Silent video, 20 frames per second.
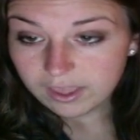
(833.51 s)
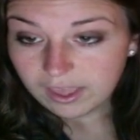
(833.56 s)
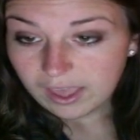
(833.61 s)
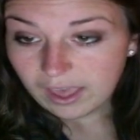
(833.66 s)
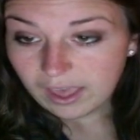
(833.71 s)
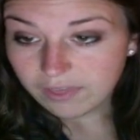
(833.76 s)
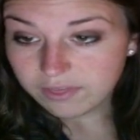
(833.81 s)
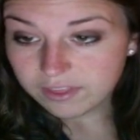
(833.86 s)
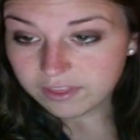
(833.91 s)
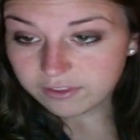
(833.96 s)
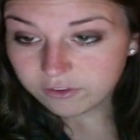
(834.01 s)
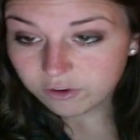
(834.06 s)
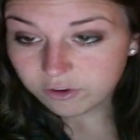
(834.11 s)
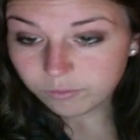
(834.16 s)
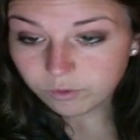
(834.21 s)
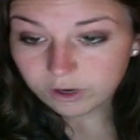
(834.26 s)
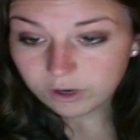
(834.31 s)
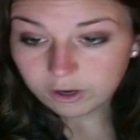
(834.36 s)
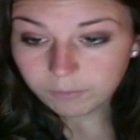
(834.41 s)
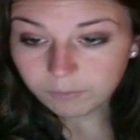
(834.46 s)
and this
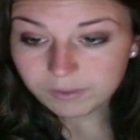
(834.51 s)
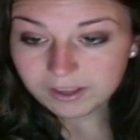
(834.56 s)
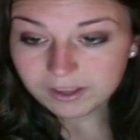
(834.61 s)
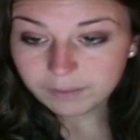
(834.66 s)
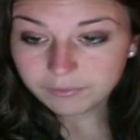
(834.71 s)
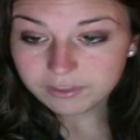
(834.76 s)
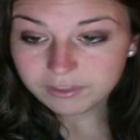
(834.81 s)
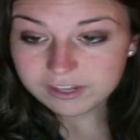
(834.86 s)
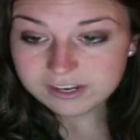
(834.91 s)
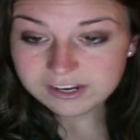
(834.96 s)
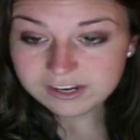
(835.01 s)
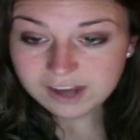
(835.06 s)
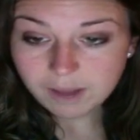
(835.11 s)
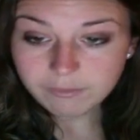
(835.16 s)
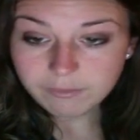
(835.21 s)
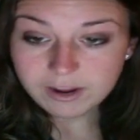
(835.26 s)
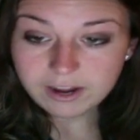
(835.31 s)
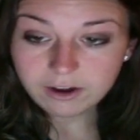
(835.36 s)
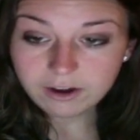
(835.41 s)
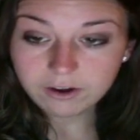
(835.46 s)
numerator becomes the
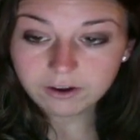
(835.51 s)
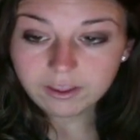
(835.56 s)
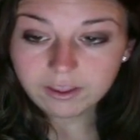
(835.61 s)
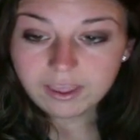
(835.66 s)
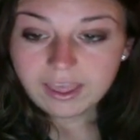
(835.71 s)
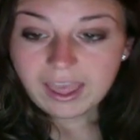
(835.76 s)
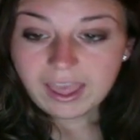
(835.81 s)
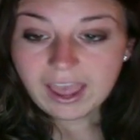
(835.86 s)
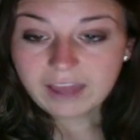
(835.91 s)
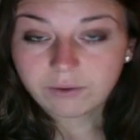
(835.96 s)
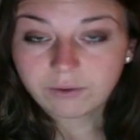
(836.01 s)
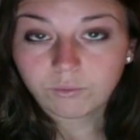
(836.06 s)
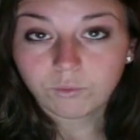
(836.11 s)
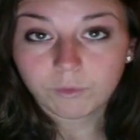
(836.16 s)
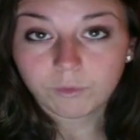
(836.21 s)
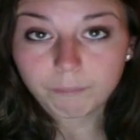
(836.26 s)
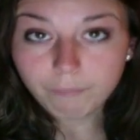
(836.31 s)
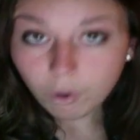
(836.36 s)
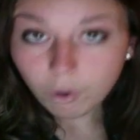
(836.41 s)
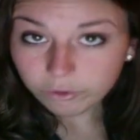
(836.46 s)
denominator, and we're
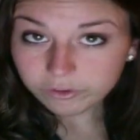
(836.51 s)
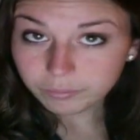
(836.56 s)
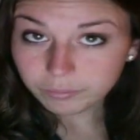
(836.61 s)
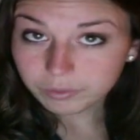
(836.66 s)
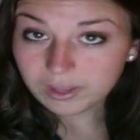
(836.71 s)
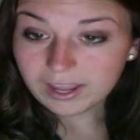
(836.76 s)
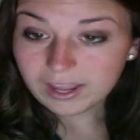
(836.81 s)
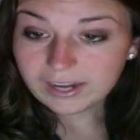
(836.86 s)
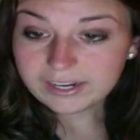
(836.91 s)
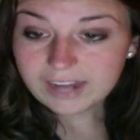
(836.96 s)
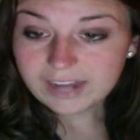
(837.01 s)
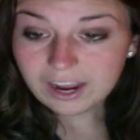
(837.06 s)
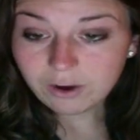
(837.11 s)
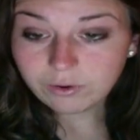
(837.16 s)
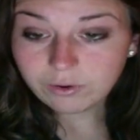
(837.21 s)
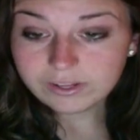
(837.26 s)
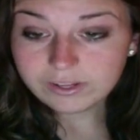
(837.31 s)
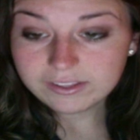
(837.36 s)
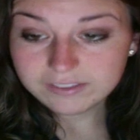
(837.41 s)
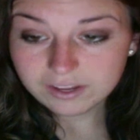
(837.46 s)
multiplying now
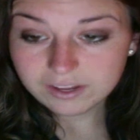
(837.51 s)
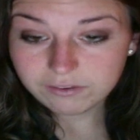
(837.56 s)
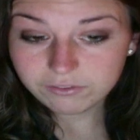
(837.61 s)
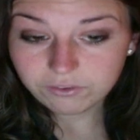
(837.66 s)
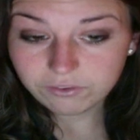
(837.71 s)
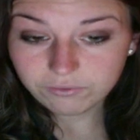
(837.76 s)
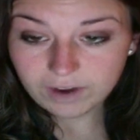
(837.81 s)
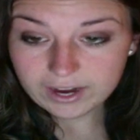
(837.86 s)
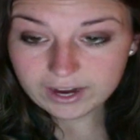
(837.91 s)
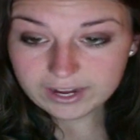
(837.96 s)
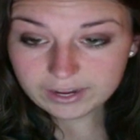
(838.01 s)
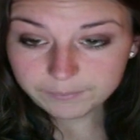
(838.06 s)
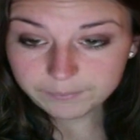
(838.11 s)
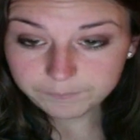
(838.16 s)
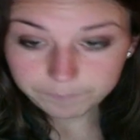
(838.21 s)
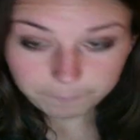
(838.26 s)
instead of dividing.